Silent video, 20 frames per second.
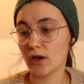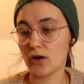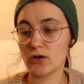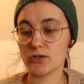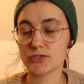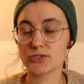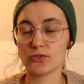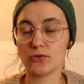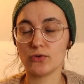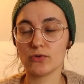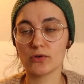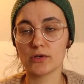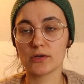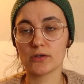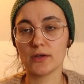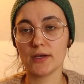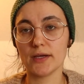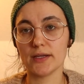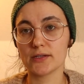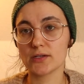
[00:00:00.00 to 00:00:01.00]
Also,
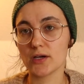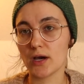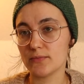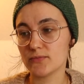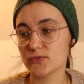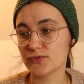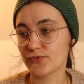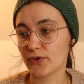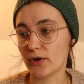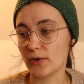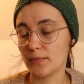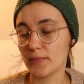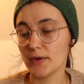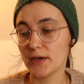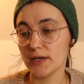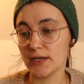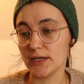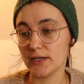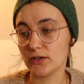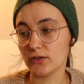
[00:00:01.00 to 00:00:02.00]
it comes from
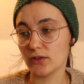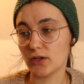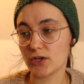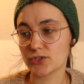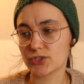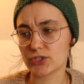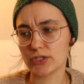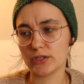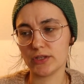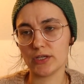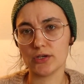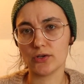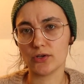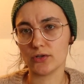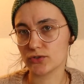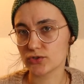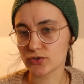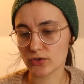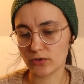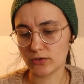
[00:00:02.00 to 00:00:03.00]
ecologically
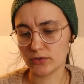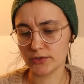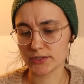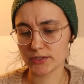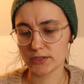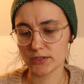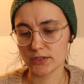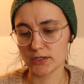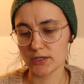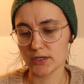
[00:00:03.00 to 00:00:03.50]
controlled